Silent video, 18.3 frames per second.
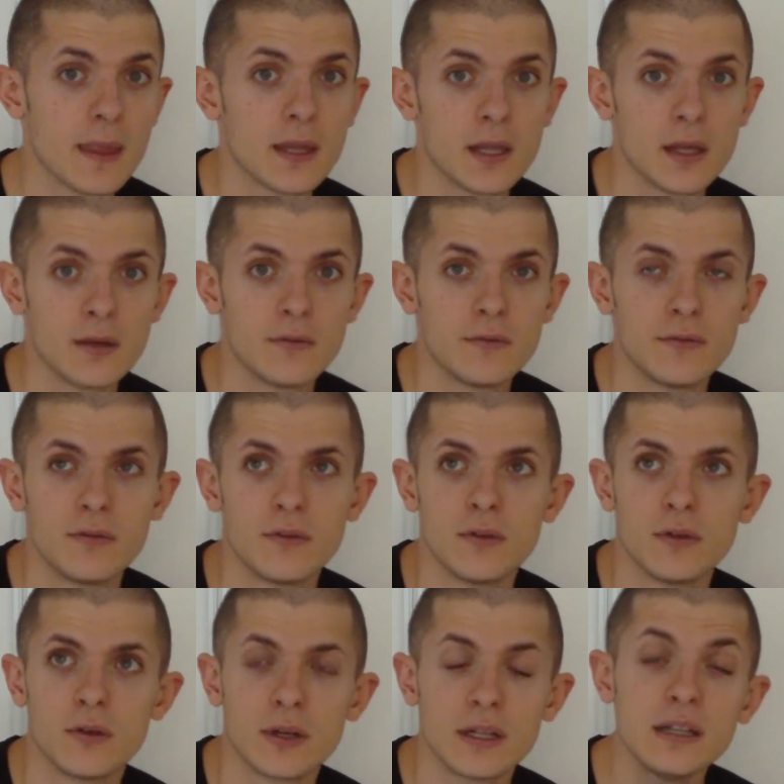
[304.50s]

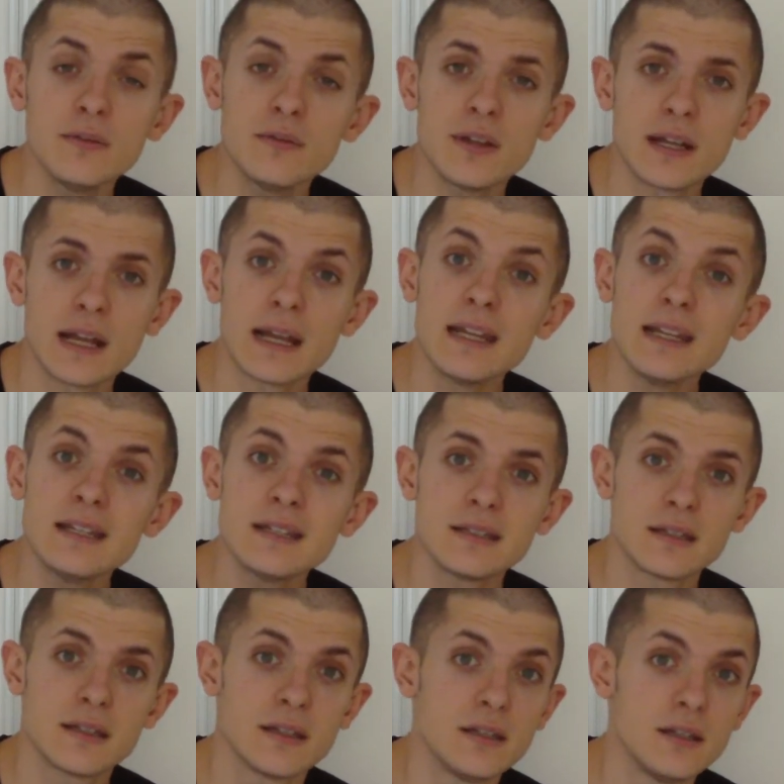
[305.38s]
for even an
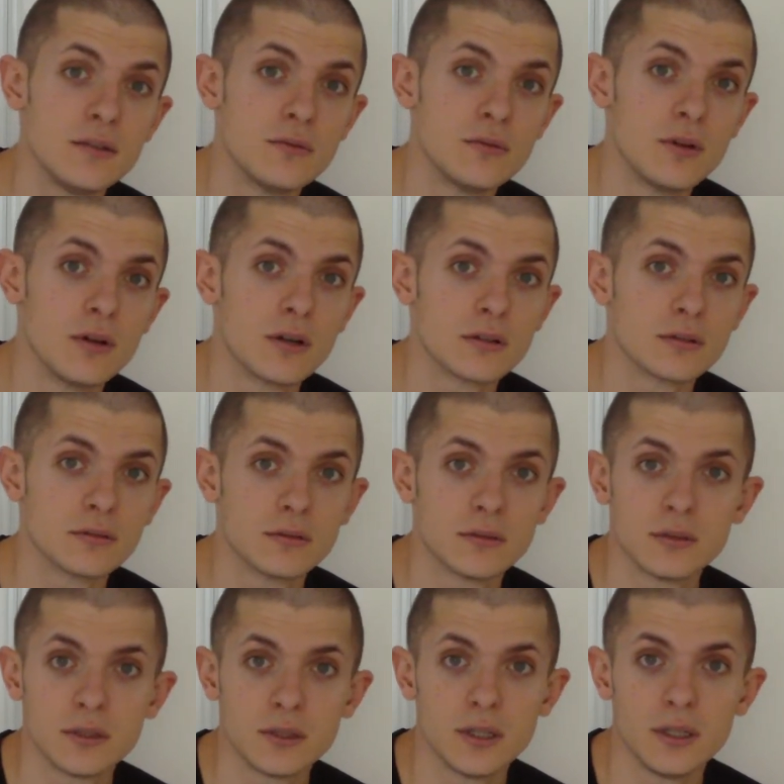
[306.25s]
easy keyword
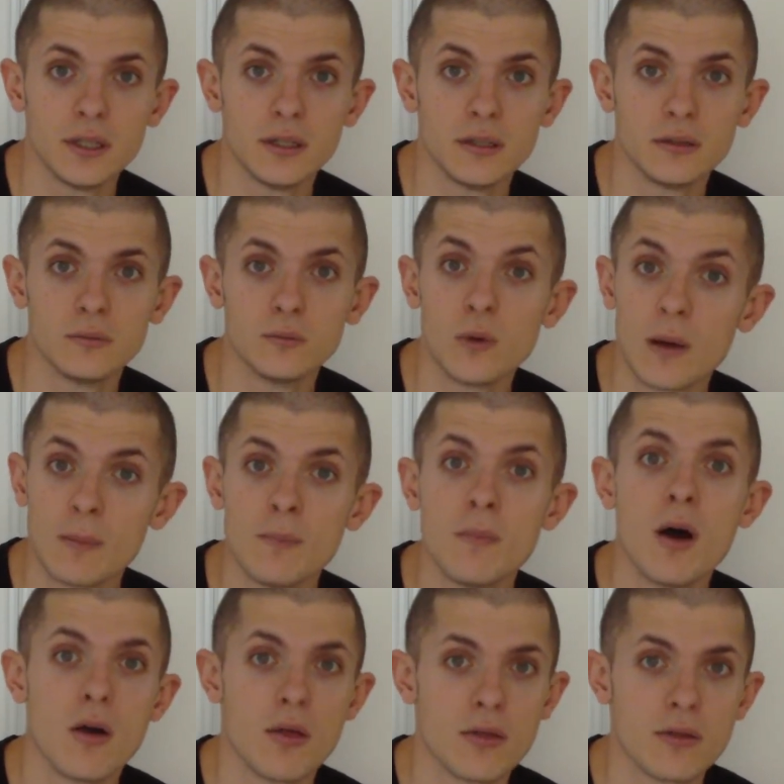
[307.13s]
in
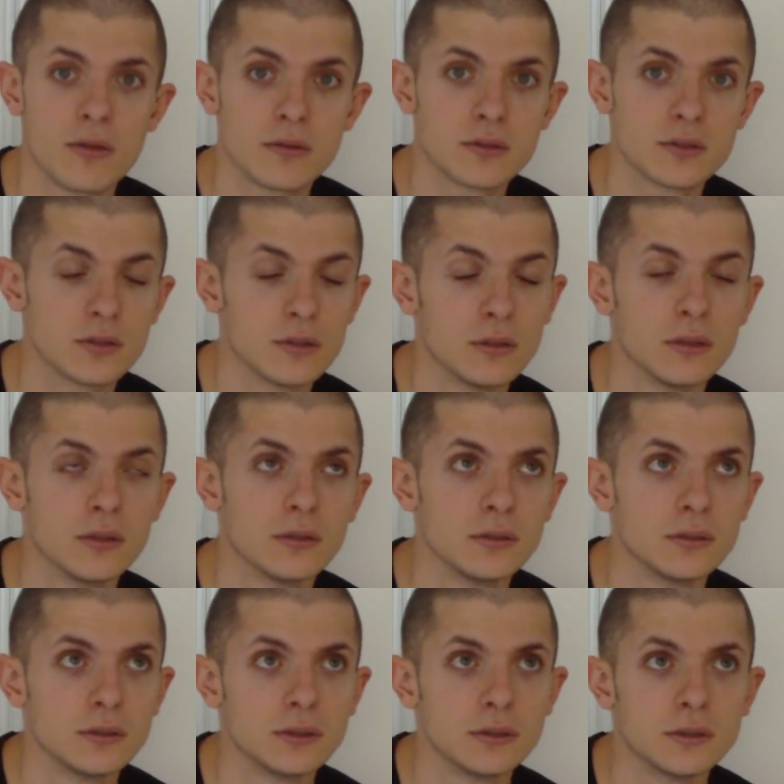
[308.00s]
1 month.
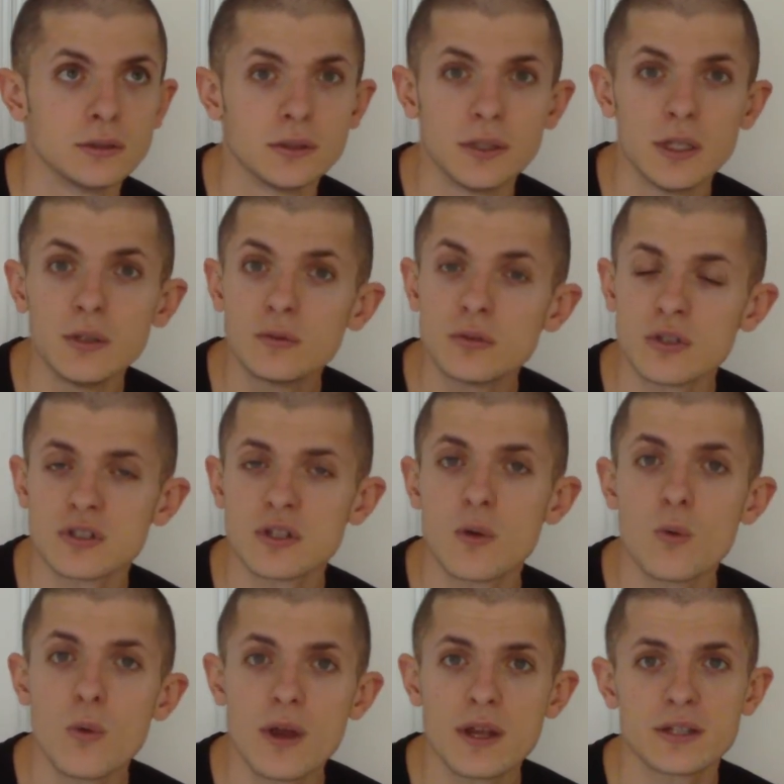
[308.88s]
So it was
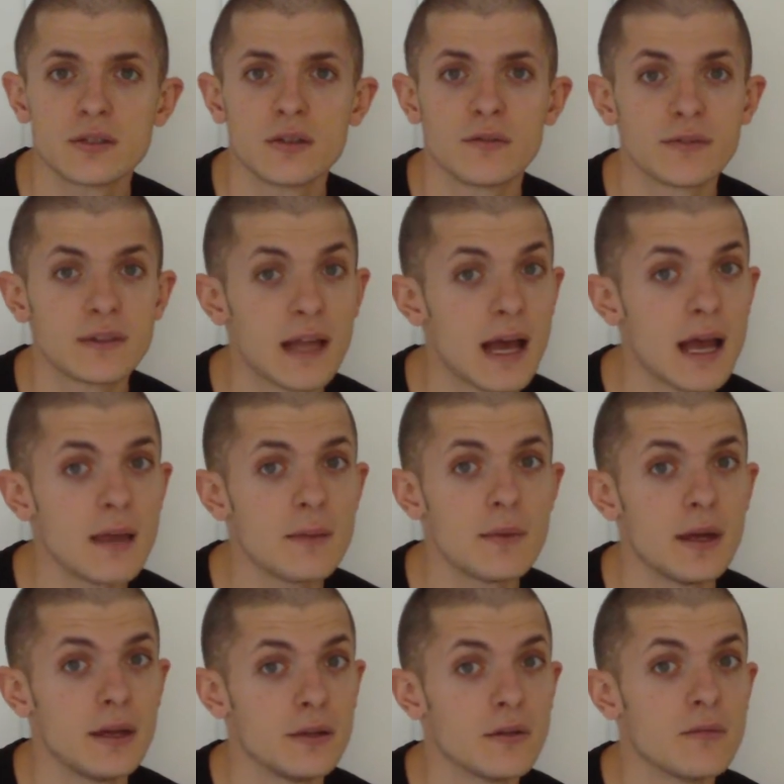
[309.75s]
a waste of
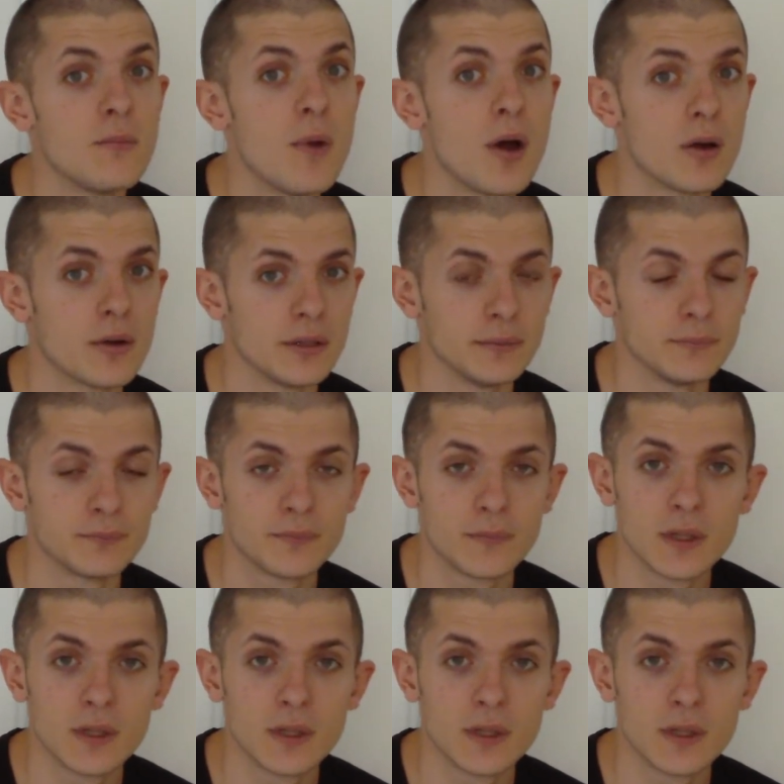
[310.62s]
time and of money.